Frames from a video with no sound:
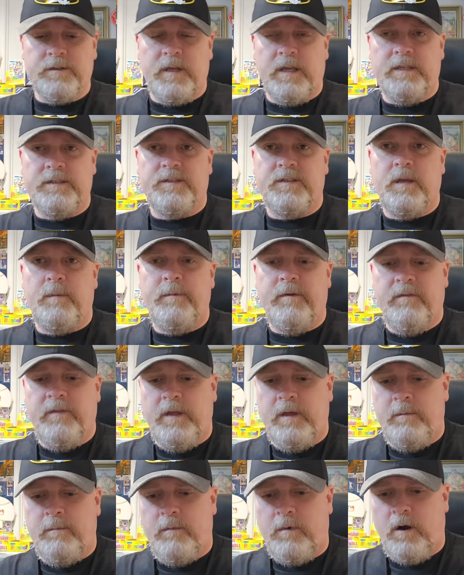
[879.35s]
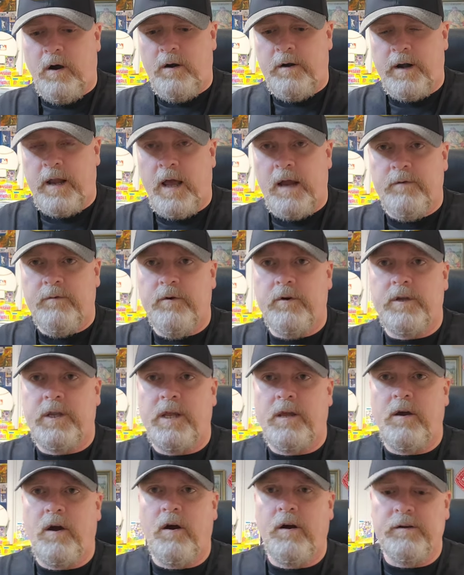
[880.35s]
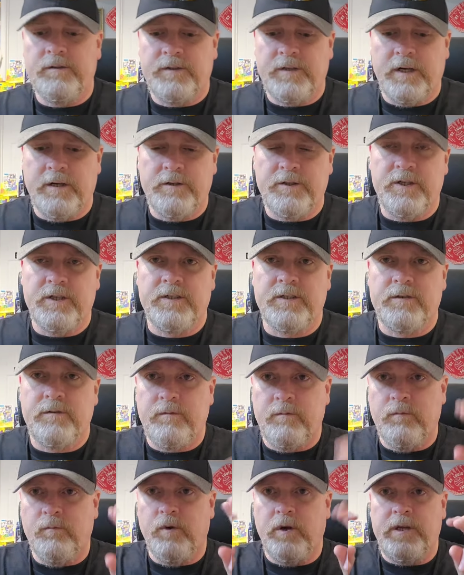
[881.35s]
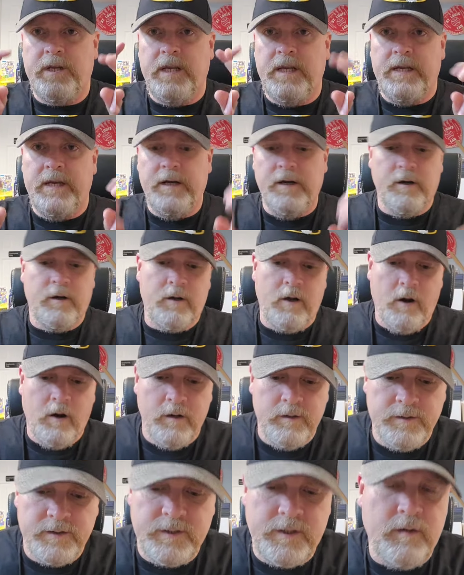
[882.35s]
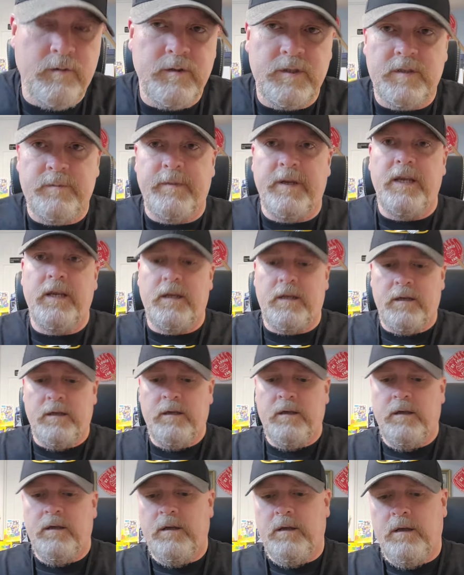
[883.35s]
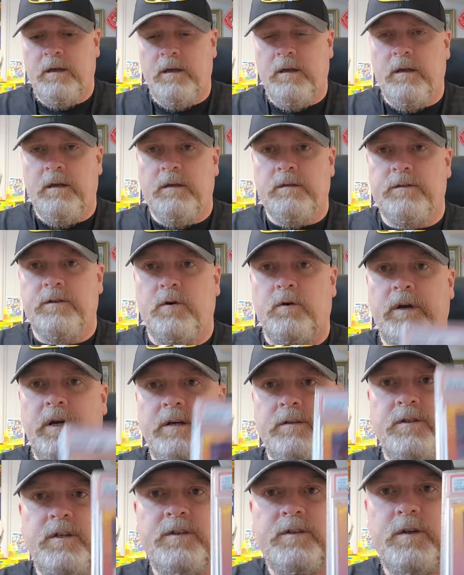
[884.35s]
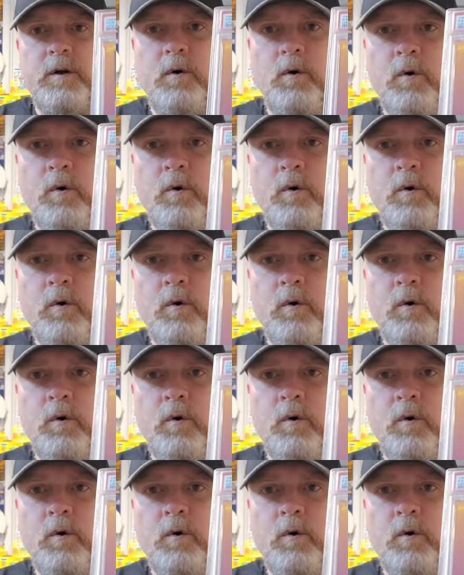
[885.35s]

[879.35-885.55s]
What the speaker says: and some of them are not rookie cards, they're just rookie year cards, so to speak. So here's his